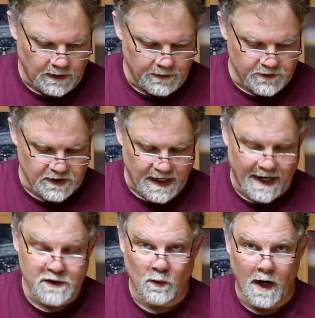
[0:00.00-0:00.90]
There's an
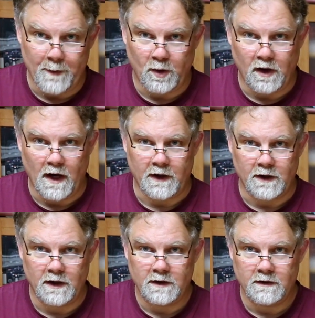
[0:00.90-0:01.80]
XY
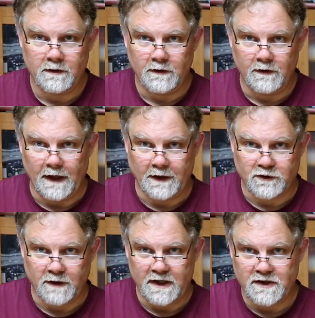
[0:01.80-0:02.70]
plotter that
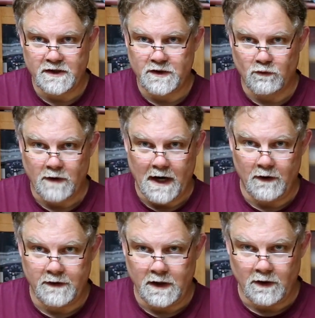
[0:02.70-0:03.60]
traces the
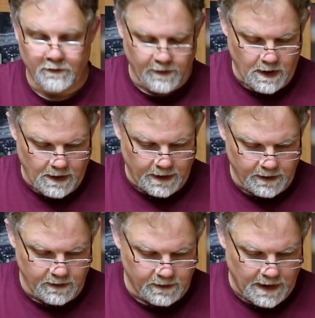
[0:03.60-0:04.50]
route that you're flying.
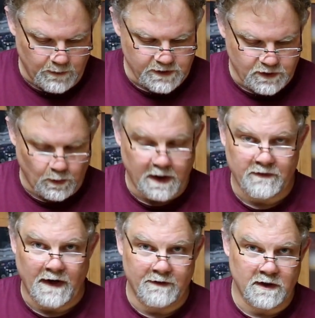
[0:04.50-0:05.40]
That was
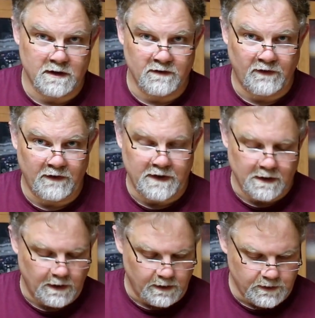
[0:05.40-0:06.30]

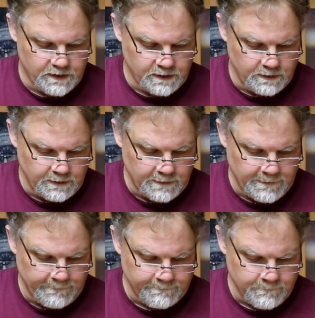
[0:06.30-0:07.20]
$2,550.
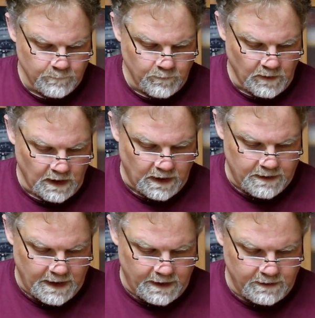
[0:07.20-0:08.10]

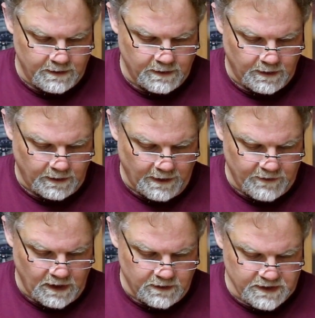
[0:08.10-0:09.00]
And then
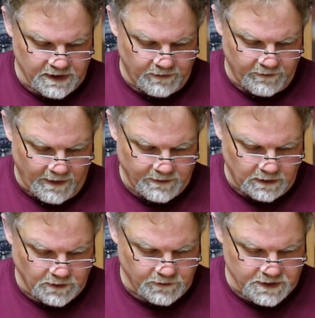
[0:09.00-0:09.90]

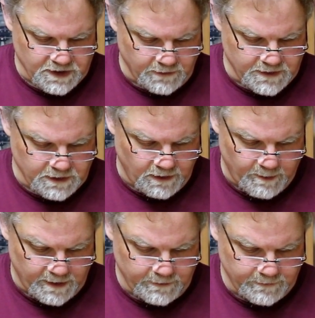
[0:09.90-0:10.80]
$1,175 for a service agreement,